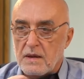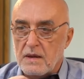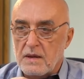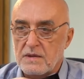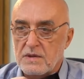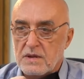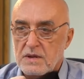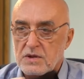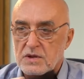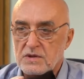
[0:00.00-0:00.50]

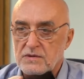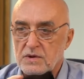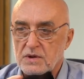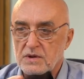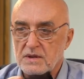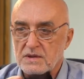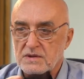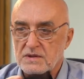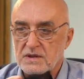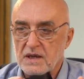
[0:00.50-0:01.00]
such as
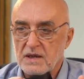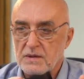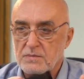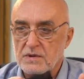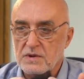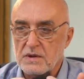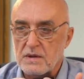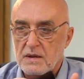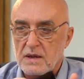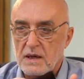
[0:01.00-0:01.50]
various
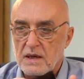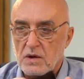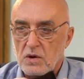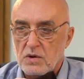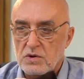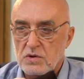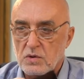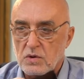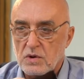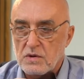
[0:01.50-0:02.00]
types and
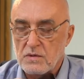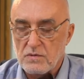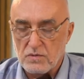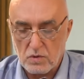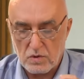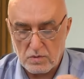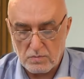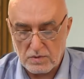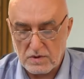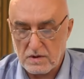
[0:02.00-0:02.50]
also other
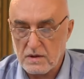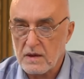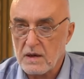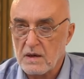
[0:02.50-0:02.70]
forms.